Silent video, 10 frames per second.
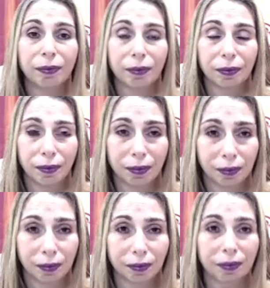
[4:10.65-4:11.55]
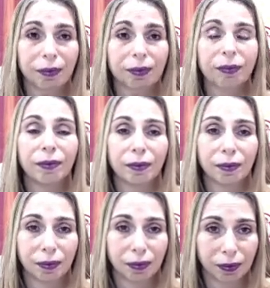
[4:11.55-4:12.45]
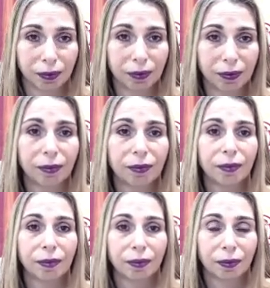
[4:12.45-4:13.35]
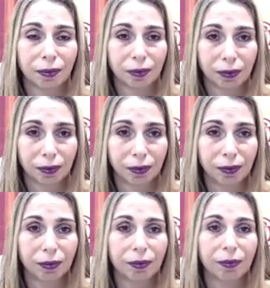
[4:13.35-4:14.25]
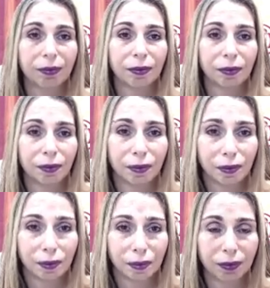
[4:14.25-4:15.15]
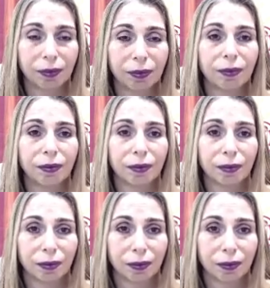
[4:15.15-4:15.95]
[no speech]